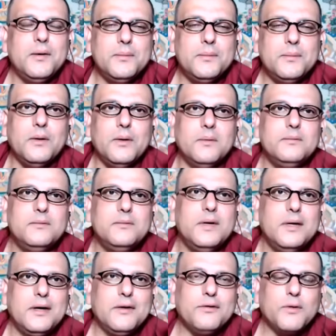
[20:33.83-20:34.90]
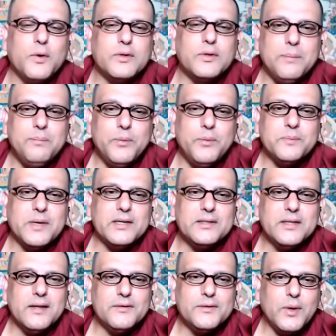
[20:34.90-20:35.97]
you know, of course, I pushed
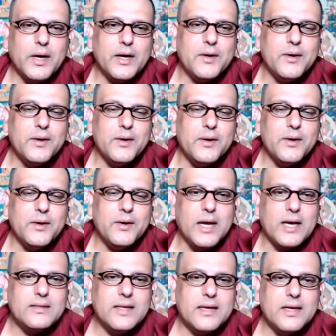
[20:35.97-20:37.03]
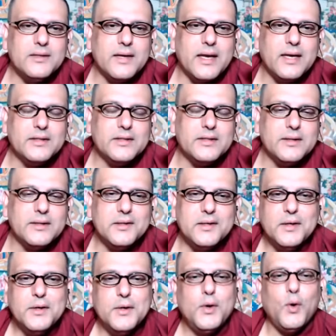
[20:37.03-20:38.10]
myself so I could have monastic education
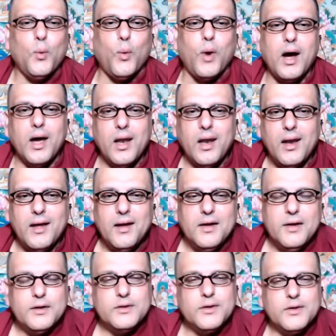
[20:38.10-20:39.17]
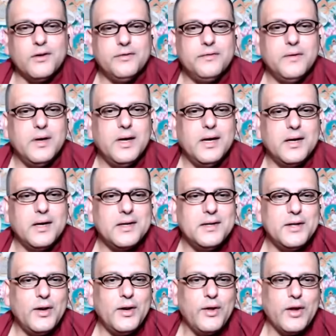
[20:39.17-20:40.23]
while sort of
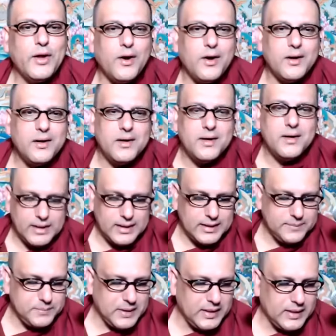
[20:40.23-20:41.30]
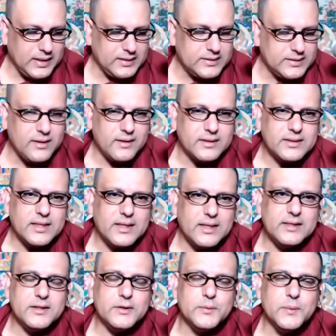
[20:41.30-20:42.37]
continuing on in secular
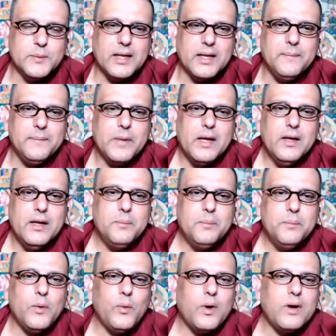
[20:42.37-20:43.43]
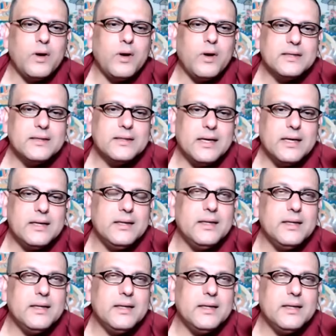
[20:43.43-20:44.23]
studies as well. But one of the things that